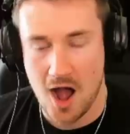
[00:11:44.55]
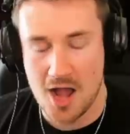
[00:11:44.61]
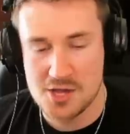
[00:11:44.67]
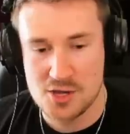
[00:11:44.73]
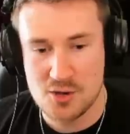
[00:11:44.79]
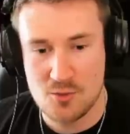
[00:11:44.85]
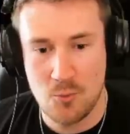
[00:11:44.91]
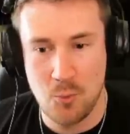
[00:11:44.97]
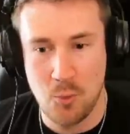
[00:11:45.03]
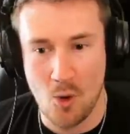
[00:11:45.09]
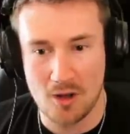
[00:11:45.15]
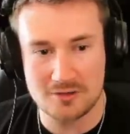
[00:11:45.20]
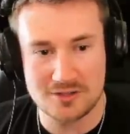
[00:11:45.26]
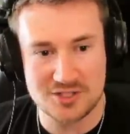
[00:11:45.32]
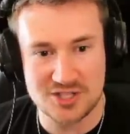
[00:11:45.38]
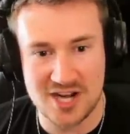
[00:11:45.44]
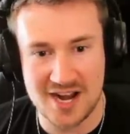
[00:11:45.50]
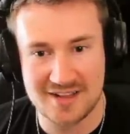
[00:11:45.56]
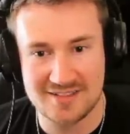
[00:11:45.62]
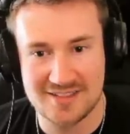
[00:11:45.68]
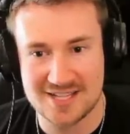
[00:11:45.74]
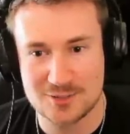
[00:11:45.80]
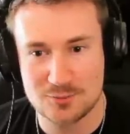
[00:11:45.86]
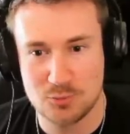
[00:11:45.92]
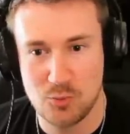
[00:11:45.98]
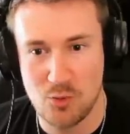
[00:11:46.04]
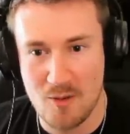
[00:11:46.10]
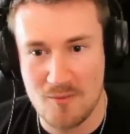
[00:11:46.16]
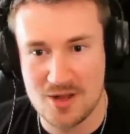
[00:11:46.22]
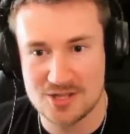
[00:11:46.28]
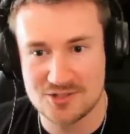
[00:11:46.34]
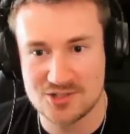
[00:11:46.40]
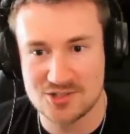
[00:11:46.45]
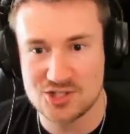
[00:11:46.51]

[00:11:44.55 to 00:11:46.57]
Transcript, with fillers: Are you watching this woman